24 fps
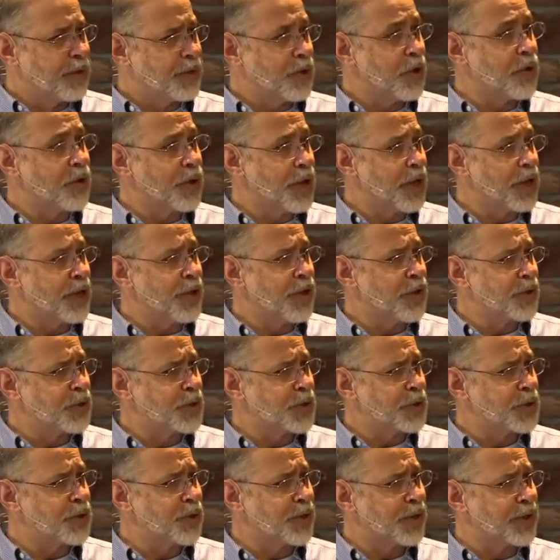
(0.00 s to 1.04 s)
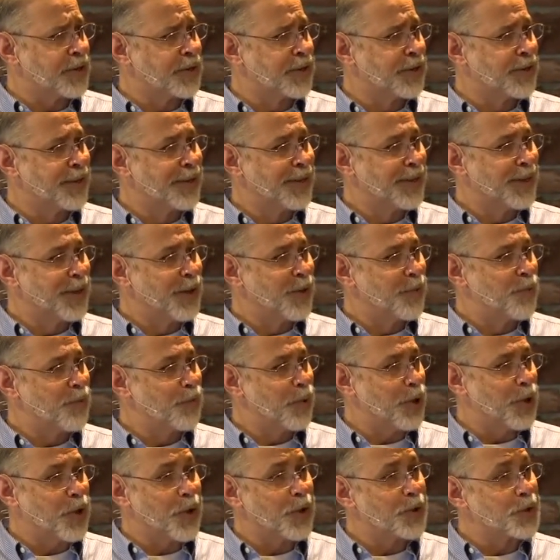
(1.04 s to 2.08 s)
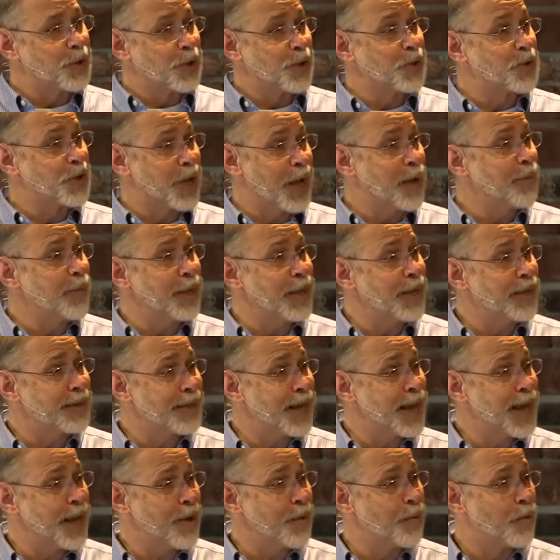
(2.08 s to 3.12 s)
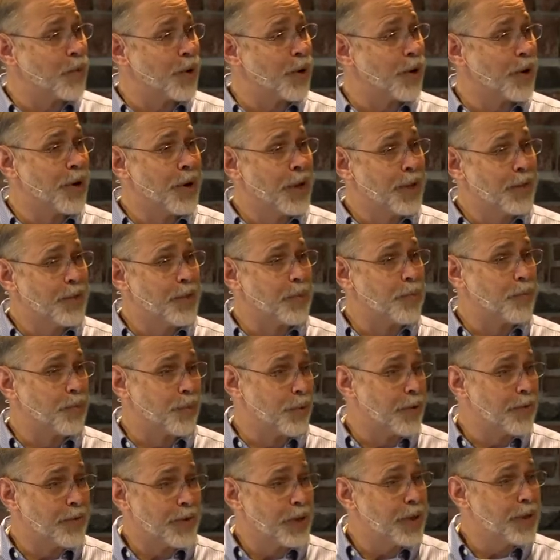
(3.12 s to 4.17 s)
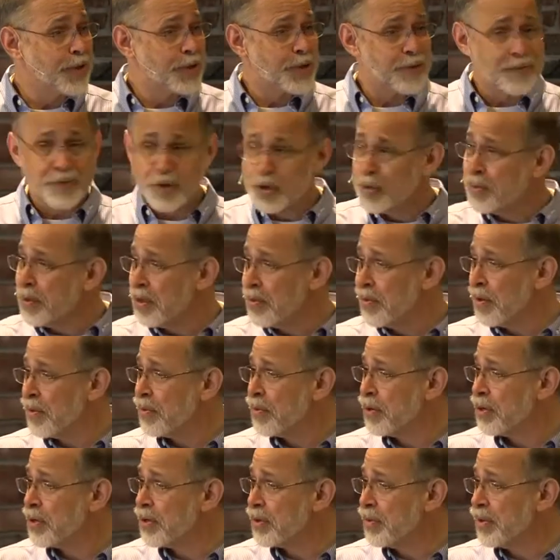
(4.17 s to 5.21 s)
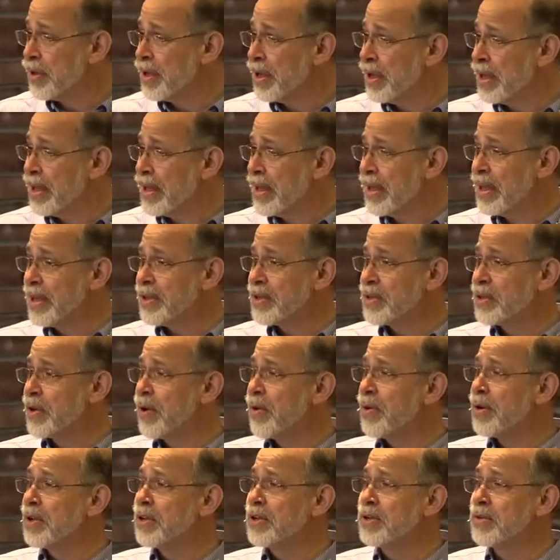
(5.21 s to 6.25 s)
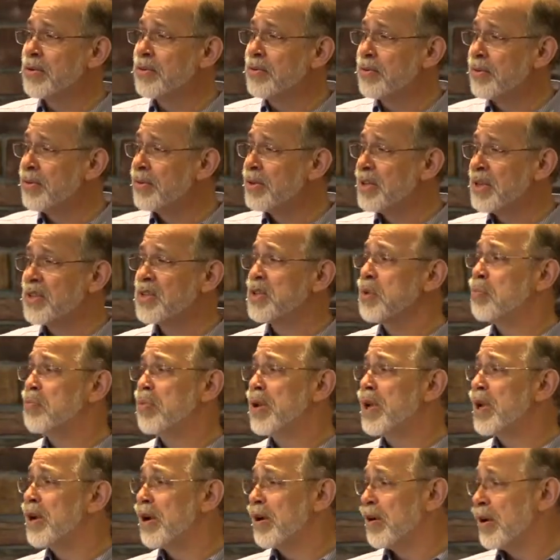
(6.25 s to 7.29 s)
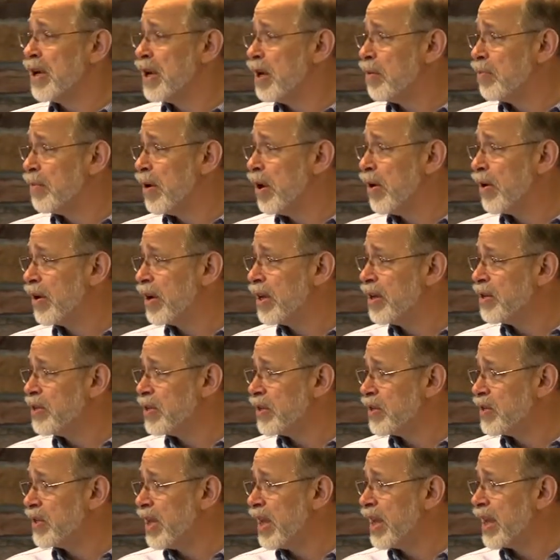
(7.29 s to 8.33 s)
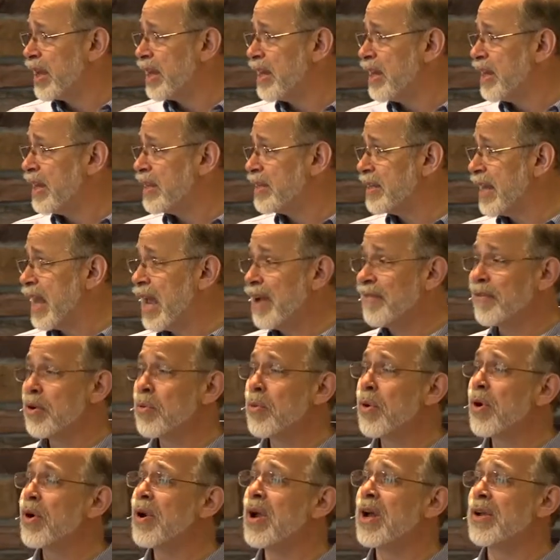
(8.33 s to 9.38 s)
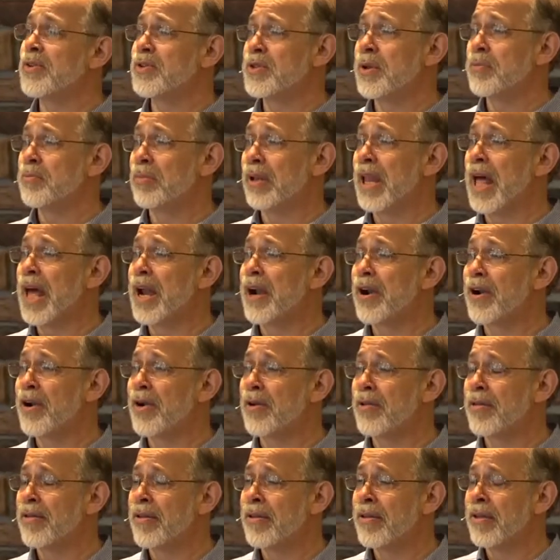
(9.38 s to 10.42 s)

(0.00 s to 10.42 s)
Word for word: Don't get used to it because there's coming a day where the privilege of doing what we're doing is going to disappear in America just like it is everywhere else on planet Earth.